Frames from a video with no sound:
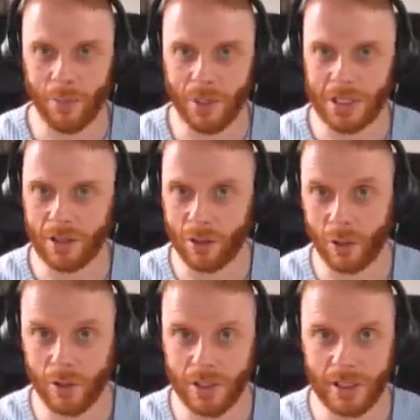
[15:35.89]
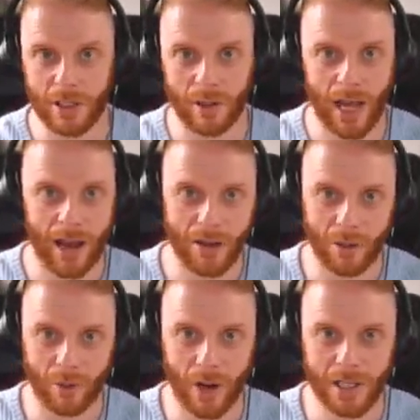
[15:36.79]
but still close the deal at a
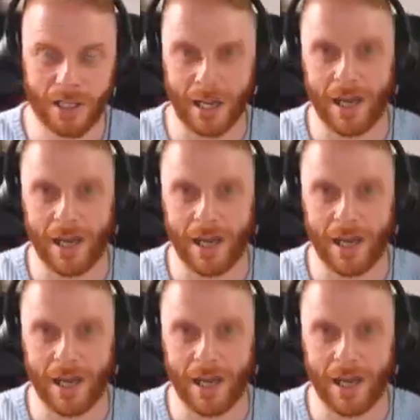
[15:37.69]
good price